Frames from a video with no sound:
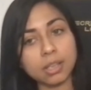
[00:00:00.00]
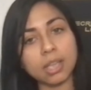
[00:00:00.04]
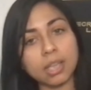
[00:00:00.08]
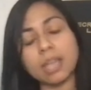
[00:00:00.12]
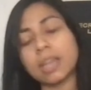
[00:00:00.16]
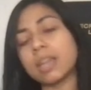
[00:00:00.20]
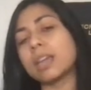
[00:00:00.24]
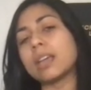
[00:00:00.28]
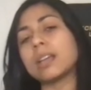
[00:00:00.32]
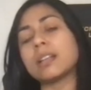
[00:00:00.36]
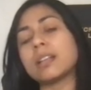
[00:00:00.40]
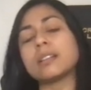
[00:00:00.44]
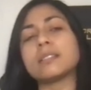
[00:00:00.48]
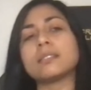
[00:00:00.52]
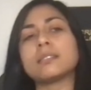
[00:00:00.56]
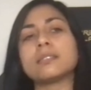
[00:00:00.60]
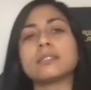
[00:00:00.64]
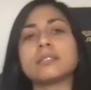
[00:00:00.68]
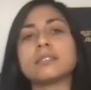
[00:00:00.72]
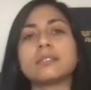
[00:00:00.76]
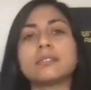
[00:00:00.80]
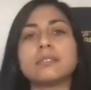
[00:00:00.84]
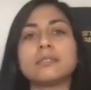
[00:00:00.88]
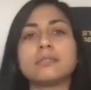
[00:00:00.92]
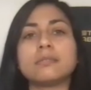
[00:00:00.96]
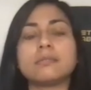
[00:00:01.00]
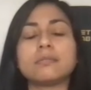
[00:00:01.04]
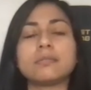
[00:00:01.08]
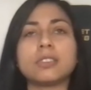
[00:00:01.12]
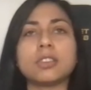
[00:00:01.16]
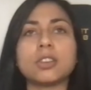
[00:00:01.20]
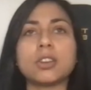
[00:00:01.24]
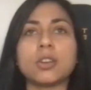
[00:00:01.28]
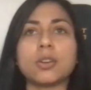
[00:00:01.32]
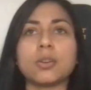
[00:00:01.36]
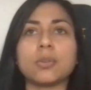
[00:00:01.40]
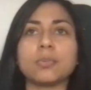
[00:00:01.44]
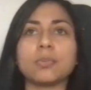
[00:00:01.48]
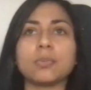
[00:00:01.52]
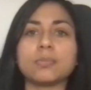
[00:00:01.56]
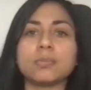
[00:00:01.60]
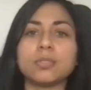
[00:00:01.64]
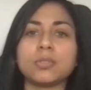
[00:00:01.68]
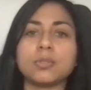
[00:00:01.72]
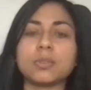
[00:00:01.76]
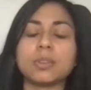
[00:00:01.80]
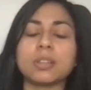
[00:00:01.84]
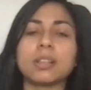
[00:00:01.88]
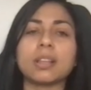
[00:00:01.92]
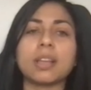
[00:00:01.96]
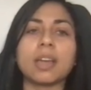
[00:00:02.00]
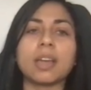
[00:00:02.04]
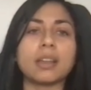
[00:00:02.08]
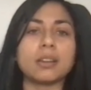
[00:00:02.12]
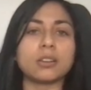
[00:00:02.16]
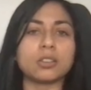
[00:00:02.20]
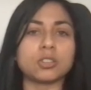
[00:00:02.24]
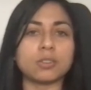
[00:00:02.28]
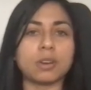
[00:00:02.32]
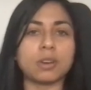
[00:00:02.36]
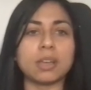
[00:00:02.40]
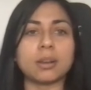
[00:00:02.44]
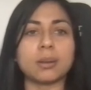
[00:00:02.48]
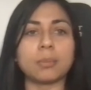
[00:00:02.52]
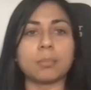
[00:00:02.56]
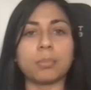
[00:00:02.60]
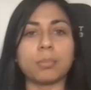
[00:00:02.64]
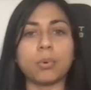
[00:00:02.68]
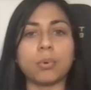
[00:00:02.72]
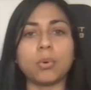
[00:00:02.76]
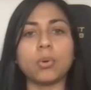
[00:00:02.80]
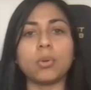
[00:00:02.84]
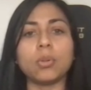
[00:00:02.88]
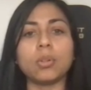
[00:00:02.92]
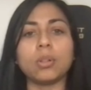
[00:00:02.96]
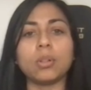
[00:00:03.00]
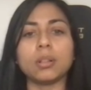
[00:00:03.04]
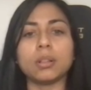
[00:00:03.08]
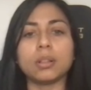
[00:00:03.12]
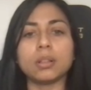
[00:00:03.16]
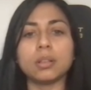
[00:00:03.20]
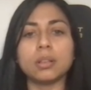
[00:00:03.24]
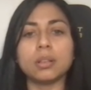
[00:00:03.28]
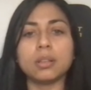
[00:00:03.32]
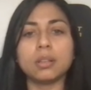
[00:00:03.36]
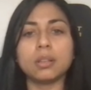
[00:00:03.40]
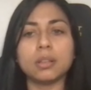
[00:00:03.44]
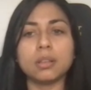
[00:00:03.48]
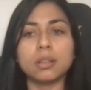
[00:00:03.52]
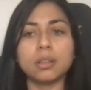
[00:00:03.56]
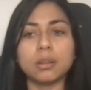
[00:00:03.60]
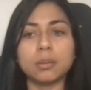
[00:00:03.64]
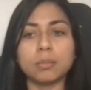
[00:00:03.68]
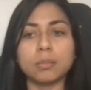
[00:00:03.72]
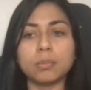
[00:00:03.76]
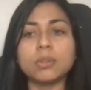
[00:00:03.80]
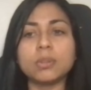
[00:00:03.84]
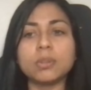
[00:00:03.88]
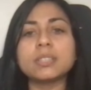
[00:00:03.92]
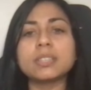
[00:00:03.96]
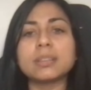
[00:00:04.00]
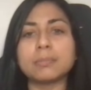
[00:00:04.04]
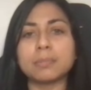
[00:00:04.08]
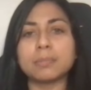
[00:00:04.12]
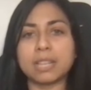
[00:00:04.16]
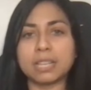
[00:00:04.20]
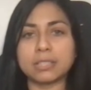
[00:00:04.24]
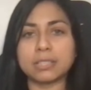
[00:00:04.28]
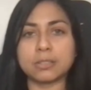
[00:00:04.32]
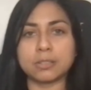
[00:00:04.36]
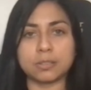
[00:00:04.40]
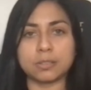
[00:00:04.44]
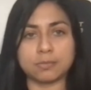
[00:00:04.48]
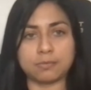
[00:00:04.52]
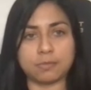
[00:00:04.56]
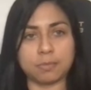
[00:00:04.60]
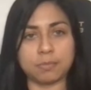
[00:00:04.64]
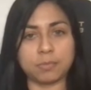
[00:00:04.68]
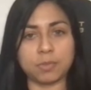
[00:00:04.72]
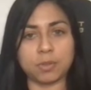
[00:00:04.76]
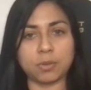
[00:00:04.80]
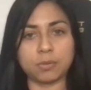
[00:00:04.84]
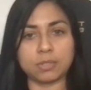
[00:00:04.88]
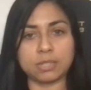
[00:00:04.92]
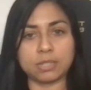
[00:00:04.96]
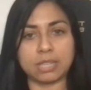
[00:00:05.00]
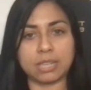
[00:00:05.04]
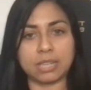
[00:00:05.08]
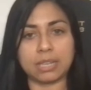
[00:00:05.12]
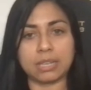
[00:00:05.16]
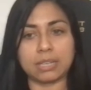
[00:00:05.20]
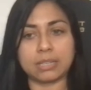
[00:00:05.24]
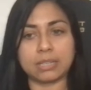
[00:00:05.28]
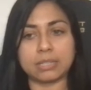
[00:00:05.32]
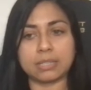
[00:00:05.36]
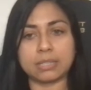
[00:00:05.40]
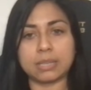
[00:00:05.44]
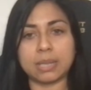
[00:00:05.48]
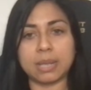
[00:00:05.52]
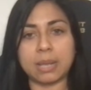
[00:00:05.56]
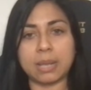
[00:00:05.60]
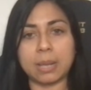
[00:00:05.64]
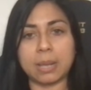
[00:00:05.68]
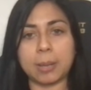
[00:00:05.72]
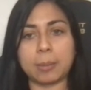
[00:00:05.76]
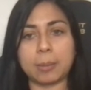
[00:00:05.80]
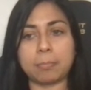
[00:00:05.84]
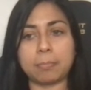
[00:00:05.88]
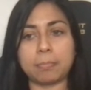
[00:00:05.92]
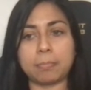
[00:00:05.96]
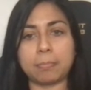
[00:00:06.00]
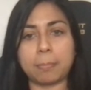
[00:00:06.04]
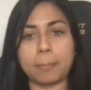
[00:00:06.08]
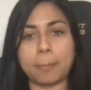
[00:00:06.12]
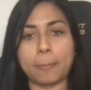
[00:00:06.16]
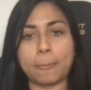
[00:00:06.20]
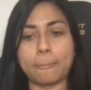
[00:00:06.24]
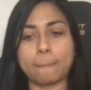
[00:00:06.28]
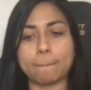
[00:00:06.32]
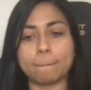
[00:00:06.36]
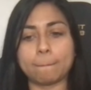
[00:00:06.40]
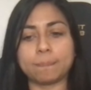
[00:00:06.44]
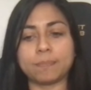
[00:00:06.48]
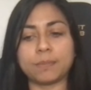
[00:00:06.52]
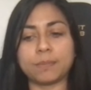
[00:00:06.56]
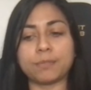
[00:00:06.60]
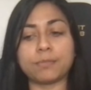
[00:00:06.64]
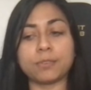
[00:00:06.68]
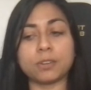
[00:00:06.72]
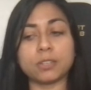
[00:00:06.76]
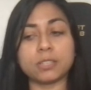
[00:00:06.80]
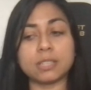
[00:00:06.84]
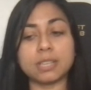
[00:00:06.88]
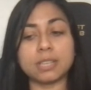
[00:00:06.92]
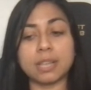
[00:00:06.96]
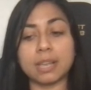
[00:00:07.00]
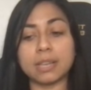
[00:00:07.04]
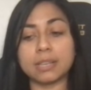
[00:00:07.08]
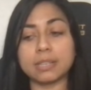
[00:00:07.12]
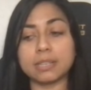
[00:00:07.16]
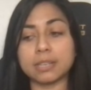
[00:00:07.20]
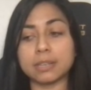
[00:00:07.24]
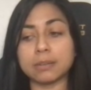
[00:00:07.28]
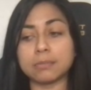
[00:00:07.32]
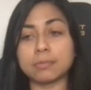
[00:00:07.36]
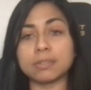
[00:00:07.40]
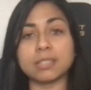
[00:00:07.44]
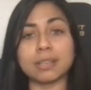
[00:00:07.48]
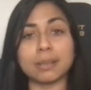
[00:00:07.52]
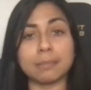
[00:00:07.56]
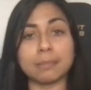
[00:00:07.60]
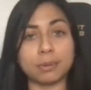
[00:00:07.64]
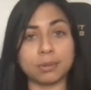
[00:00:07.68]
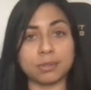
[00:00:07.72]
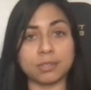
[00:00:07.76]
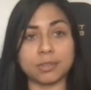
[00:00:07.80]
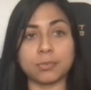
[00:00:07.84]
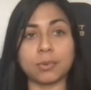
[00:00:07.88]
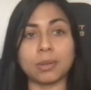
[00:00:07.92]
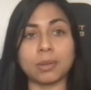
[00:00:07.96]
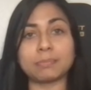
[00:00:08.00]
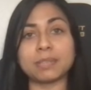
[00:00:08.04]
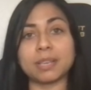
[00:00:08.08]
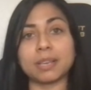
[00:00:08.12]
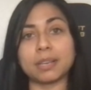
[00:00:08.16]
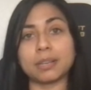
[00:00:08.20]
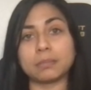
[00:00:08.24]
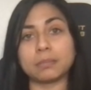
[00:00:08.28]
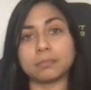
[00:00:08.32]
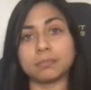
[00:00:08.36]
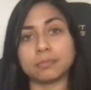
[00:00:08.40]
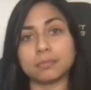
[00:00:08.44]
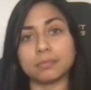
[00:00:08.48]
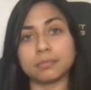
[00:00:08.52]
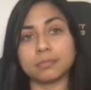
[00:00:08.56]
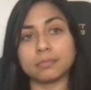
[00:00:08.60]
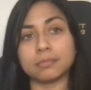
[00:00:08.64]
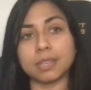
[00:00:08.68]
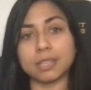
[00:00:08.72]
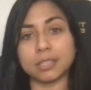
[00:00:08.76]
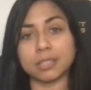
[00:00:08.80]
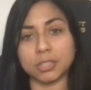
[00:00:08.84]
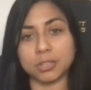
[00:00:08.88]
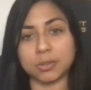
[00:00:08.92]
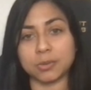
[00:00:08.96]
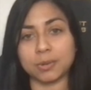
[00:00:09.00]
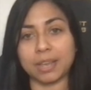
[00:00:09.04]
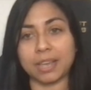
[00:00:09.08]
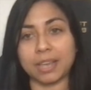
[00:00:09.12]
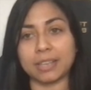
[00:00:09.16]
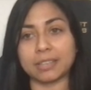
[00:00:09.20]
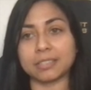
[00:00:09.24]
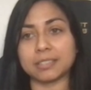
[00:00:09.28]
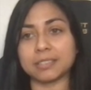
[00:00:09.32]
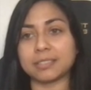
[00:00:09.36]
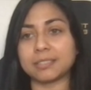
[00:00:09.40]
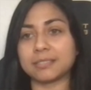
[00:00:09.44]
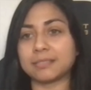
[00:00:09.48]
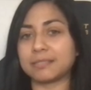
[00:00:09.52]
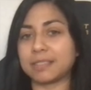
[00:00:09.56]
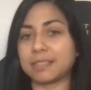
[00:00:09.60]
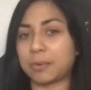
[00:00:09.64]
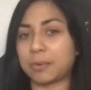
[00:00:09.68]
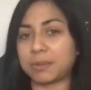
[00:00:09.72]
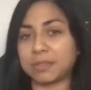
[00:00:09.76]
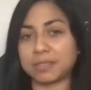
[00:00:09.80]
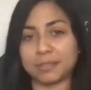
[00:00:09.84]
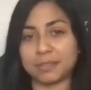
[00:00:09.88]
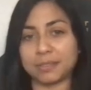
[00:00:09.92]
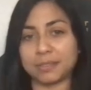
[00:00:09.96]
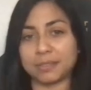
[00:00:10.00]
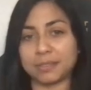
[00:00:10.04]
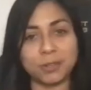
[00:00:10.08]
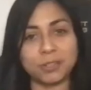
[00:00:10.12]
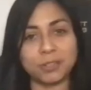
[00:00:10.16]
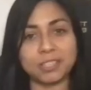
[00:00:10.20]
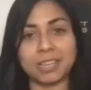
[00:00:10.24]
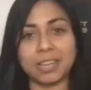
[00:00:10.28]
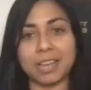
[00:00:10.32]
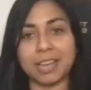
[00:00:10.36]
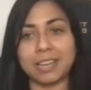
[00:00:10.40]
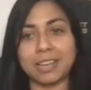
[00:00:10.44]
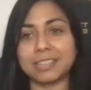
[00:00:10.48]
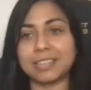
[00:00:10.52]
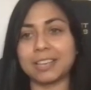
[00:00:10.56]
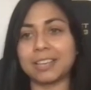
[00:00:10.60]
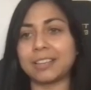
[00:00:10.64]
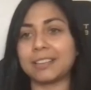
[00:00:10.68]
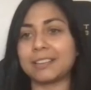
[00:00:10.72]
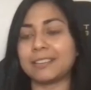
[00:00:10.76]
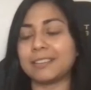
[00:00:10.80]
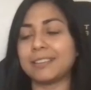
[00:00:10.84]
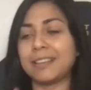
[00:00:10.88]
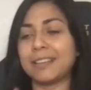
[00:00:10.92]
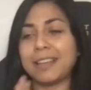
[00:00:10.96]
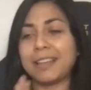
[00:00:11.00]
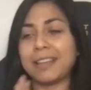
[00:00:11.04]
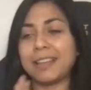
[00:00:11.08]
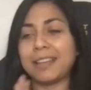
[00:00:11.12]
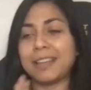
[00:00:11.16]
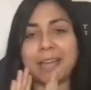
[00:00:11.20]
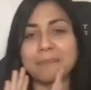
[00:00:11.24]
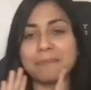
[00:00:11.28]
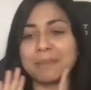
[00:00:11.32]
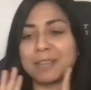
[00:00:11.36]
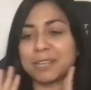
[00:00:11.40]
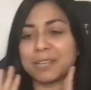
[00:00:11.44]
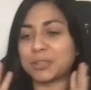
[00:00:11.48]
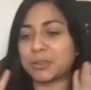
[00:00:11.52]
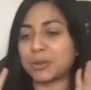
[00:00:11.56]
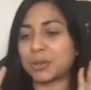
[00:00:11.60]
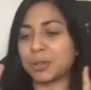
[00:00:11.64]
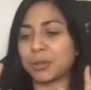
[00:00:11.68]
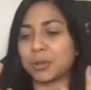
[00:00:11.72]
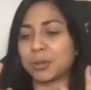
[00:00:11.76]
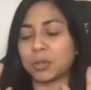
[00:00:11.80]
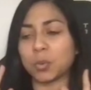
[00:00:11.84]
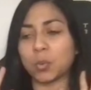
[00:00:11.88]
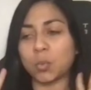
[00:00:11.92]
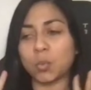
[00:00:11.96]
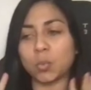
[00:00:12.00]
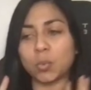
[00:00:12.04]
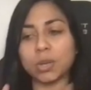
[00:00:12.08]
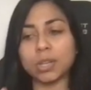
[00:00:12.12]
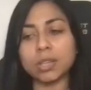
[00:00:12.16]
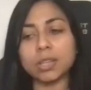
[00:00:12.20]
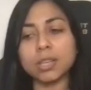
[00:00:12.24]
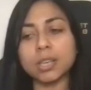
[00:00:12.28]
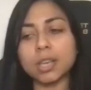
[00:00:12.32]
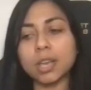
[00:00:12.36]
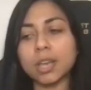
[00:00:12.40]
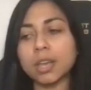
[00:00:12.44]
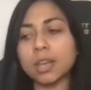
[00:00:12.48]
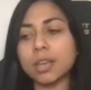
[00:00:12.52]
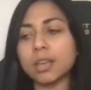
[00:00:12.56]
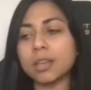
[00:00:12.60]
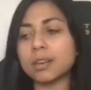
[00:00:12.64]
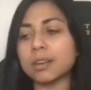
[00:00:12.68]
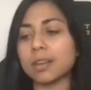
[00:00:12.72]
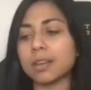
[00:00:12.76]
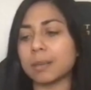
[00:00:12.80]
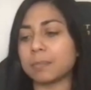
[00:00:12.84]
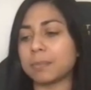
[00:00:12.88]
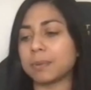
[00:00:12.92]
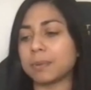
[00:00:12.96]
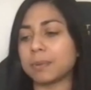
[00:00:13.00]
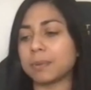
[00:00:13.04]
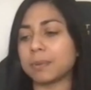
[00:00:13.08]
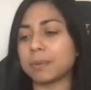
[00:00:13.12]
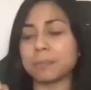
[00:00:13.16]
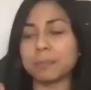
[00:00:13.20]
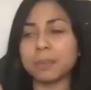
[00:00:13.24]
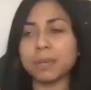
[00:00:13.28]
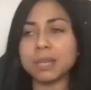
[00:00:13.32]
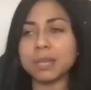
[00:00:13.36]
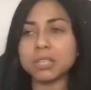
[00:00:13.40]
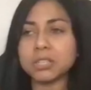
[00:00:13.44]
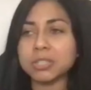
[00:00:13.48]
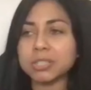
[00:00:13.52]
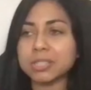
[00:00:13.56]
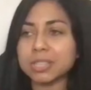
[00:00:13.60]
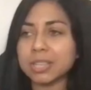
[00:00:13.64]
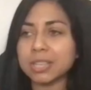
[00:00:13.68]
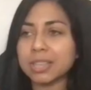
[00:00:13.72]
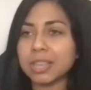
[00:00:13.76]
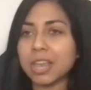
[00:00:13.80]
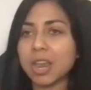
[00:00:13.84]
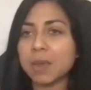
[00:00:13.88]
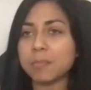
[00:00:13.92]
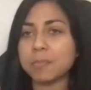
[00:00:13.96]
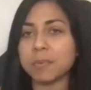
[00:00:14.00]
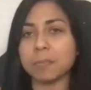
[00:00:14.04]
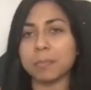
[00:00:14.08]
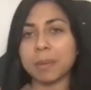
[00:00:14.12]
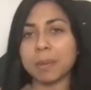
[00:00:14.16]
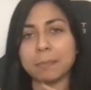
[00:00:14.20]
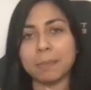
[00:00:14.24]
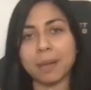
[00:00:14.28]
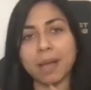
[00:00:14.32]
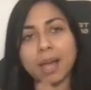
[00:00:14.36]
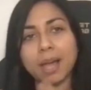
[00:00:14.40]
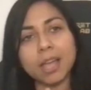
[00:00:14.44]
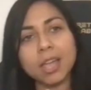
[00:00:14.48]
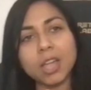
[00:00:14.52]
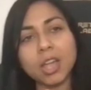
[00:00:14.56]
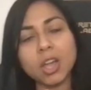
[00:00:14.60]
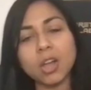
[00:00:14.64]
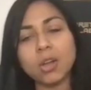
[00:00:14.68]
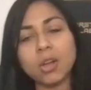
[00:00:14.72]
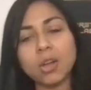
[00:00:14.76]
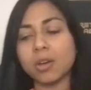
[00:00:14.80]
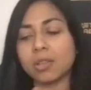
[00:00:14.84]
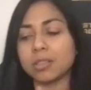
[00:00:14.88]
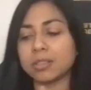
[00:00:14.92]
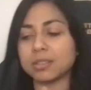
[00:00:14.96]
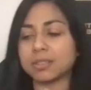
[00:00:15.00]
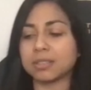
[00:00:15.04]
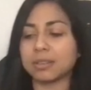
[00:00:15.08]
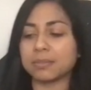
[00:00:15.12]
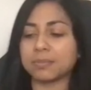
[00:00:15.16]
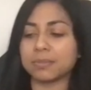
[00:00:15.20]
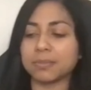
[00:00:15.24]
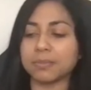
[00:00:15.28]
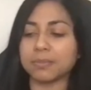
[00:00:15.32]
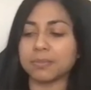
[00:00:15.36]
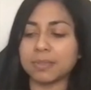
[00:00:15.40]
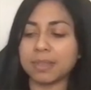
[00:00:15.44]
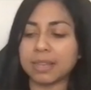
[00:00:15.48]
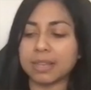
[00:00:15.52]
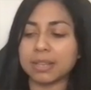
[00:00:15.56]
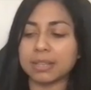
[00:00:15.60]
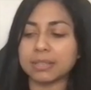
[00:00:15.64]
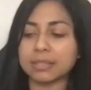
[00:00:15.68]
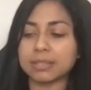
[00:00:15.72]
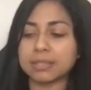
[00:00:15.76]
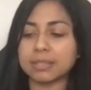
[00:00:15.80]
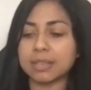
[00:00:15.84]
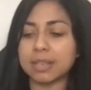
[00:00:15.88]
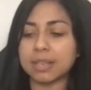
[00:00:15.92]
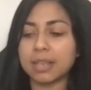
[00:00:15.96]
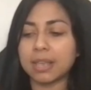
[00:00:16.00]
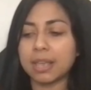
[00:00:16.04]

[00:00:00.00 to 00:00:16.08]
And, you can kind of try to pull some lessons from those things. The first thing I did was I built a website in 2 days. That first thing I did. I made sure it looked really good. I put some pictures in there, put my bio, all these different things.